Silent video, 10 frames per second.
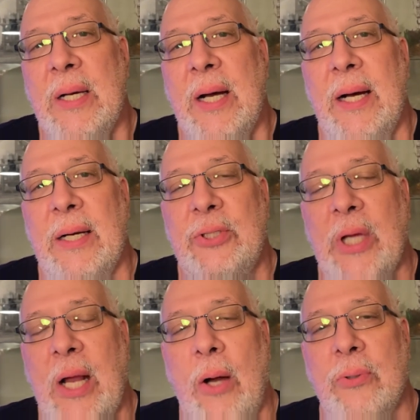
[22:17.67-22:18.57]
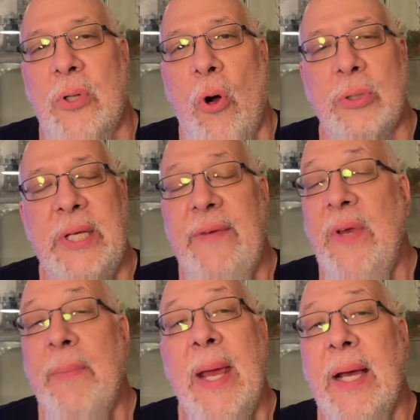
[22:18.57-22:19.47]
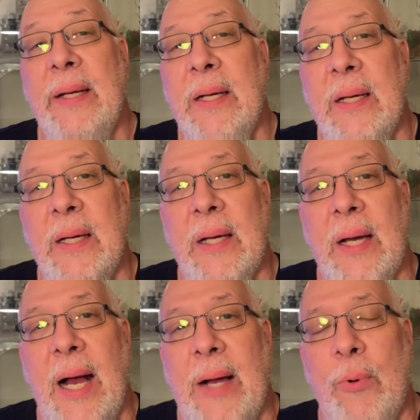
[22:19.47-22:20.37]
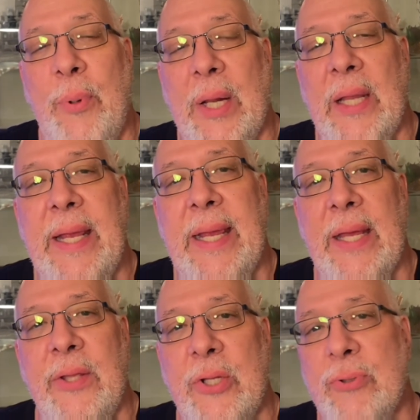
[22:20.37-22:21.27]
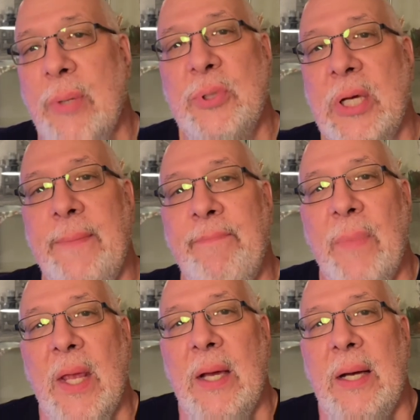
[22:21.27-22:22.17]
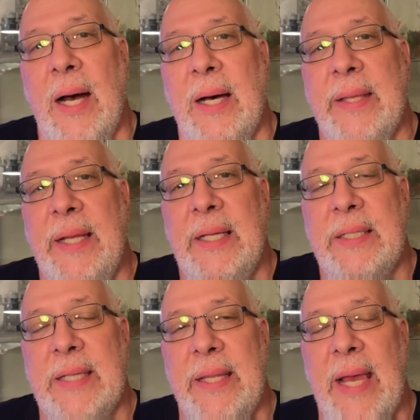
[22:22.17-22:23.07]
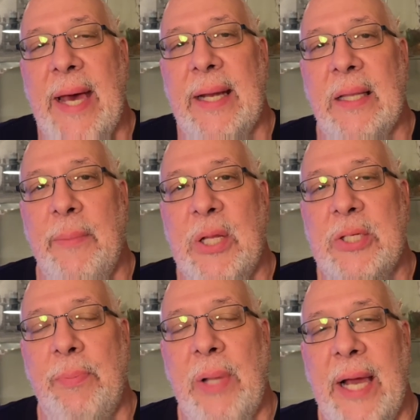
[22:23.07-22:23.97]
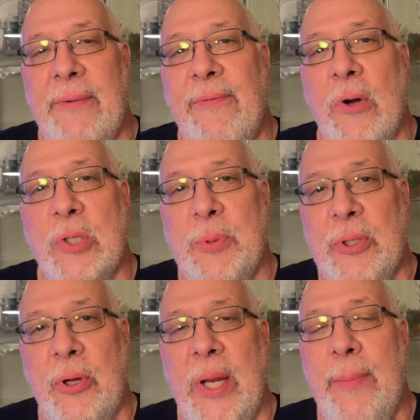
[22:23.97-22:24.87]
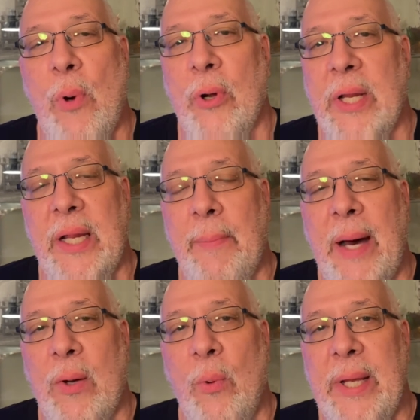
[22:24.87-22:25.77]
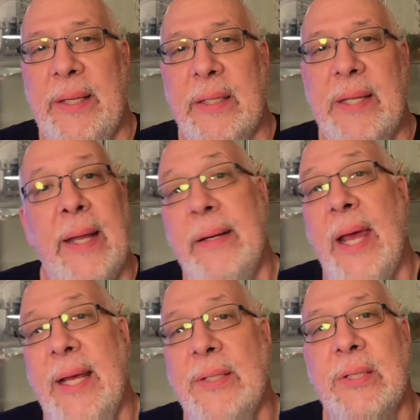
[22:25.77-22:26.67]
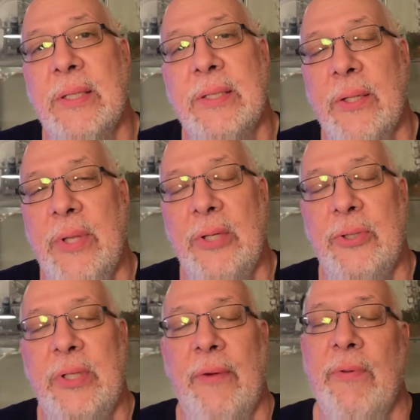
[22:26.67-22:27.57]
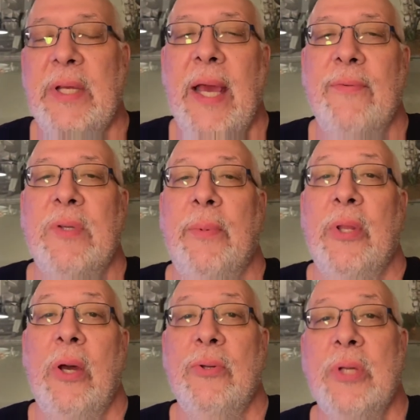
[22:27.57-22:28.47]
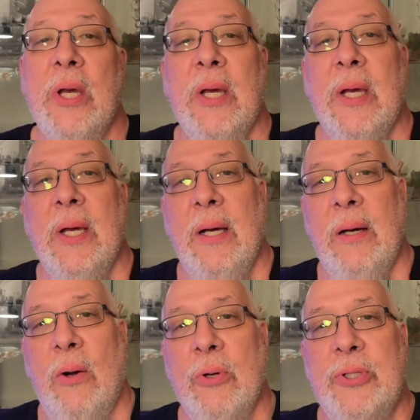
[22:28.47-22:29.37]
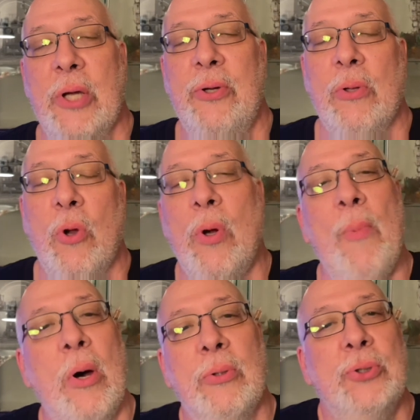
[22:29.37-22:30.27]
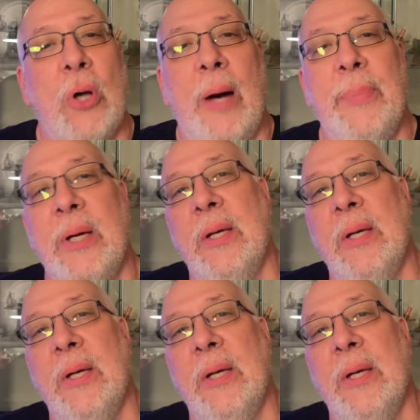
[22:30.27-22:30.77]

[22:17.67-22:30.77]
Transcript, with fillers: Uh, check out Cult TV Man. I will put a link in the description. Uh, they did say they had a limited supply at first, but they're getting more in in about a week to 10 days. So they should definitely have some of those. Uh, or check your local model shop